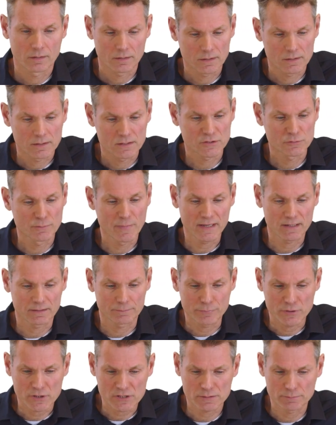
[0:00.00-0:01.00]
To make it
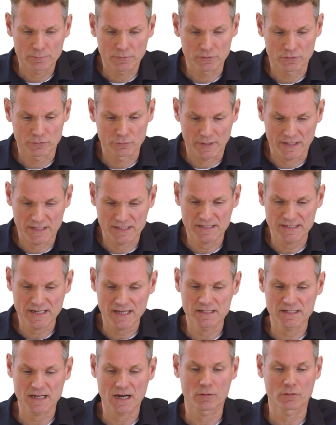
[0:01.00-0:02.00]
possible to extend
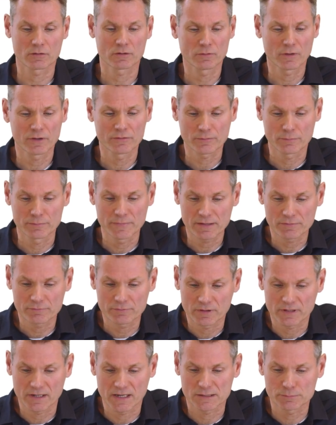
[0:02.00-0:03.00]
our Quantum Network
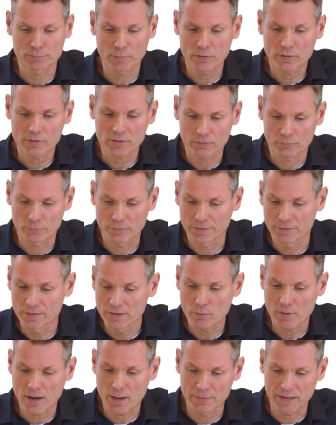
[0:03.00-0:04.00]
Explorer with new
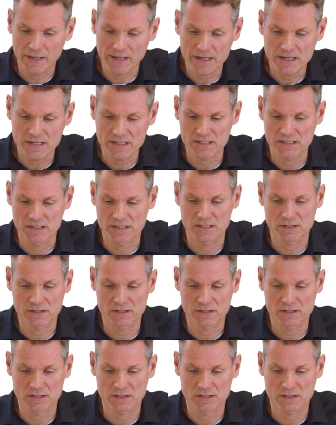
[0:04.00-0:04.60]
applications,